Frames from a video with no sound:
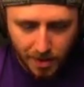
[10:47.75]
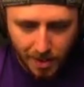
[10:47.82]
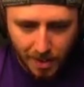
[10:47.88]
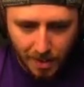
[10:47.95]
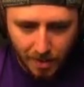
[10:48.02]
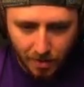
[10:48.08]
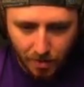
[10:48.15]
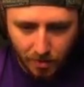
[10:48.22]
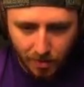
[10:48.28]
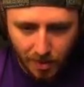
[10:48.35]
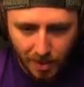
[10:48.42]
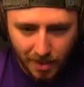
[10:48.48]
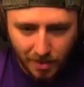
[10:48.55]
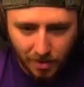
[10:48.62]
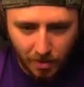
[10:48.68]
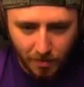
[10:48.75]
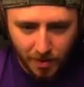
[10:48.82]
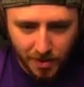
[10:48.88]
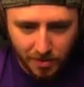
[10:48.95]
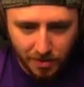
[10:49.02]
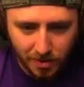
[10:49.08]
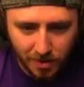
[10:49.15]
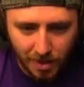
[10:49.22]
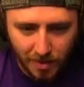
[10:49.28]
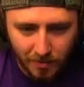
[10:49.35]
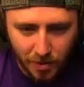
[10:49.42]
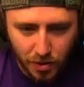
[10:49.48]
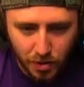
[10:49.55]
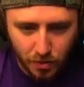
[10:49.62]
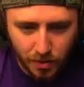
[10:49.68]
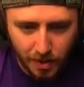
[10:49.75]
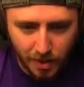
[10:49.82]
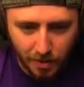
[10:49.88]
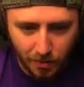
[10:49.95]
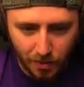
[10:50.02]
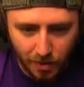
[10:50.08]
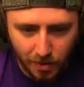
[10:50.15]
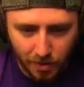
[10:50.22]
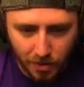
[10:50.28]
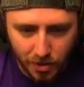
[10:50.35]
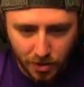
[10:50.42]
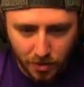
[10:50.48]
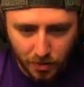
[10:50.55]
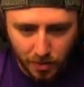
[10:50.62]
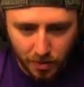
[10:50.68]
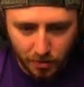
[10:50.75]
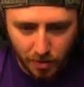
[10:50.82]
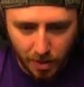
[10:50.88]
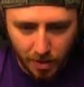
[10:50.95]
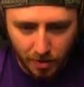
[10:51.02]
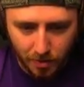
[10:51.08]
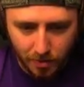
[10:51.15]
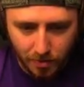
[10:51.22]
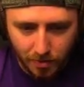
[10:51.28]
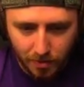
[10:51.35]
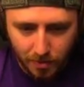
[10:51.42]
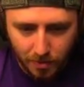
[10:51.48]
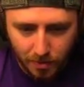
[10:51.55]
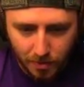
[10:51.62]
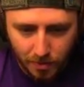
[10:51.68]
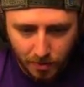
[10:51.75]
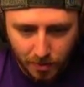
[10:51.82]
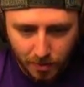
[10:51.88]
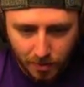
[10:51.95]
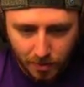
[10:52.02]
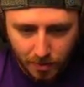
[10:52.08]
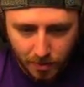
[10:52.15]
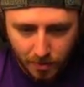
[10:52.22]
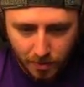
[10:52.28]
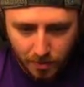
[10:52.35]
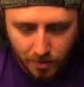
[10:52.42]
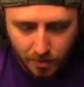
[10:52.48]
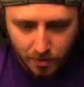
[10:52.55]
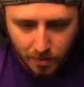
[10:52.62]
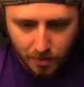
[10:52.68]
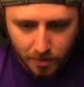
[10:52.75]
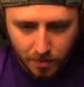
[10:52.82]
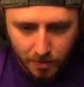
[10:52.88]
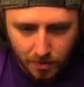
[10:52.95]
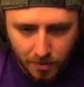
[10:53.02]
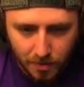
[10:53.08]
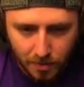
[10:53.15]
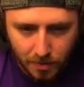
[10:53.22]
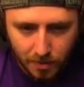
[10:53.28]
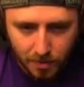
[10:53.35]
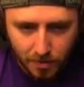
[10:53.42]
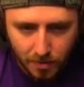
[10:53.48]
What the hell? Lane, on my screen you're not even shooting anyone, you're just shooting the ground. No, I'm shooting people.